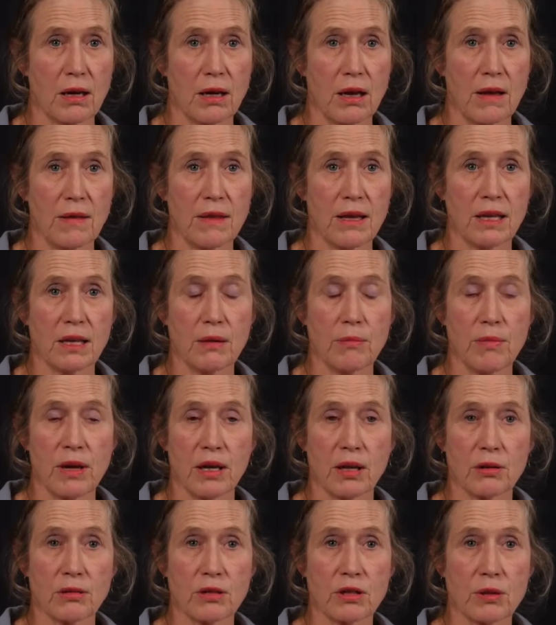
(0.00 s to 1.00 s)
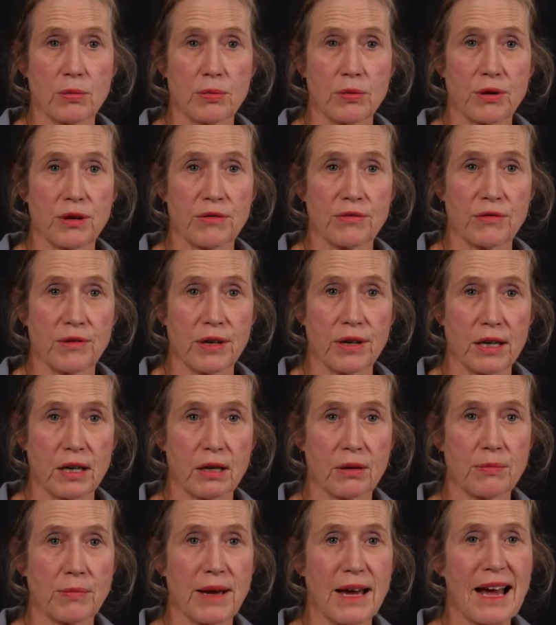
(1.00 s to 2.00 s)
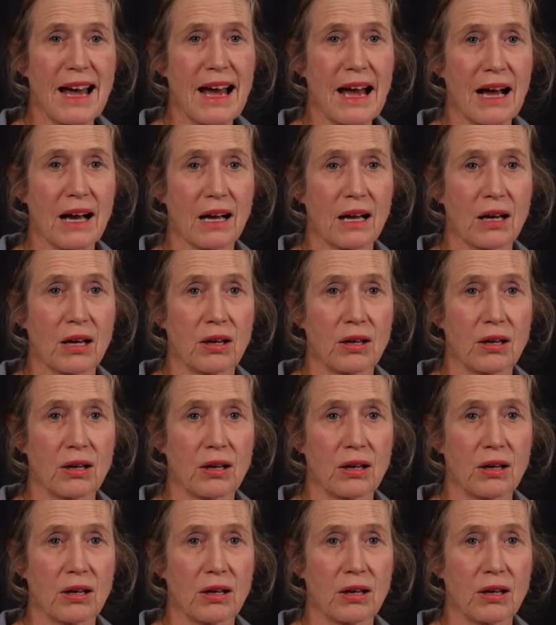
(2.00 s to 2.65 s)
and then it may go to the periphery and come back.